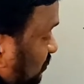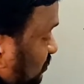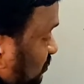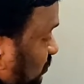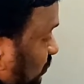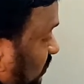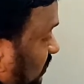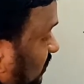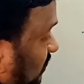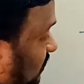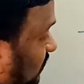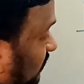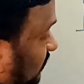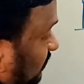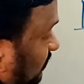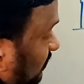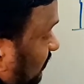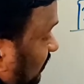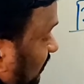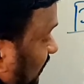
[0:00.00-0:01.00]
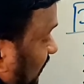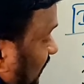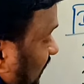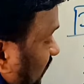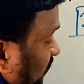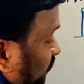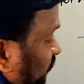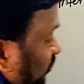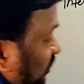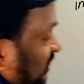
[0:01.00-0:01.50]
So here
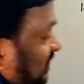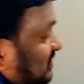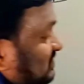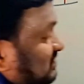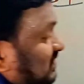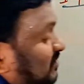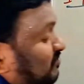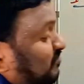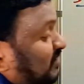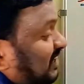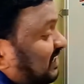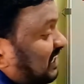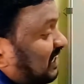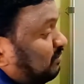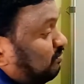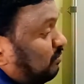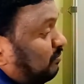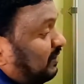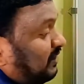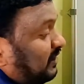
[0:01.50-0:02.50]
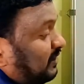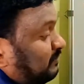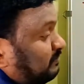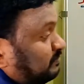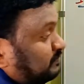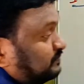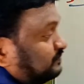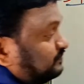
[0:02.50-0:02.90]
MV is the final momentum.